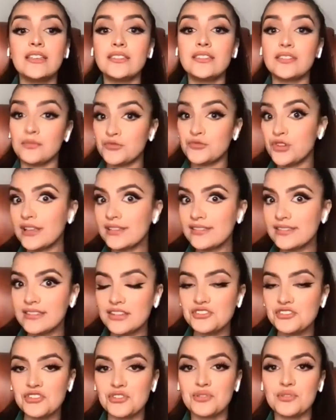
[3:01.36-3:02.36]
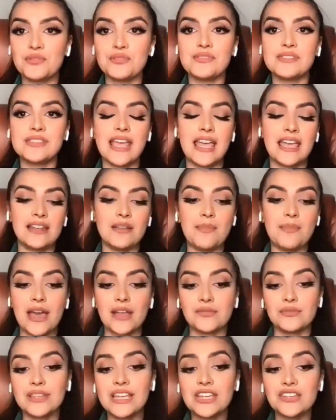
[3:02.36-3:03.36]
some trust issues and a
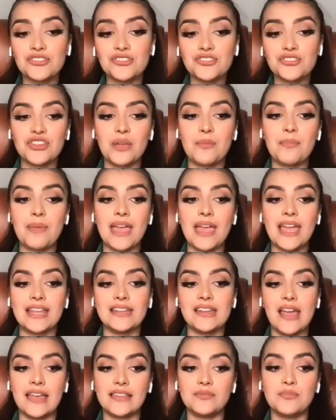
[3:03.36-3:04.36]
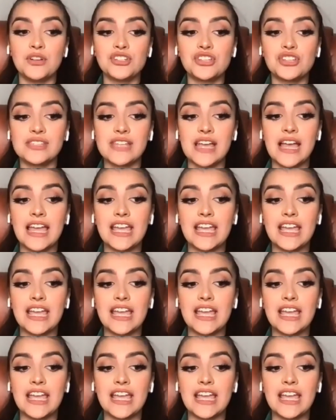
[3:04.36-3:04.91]
bad relationship. And as much as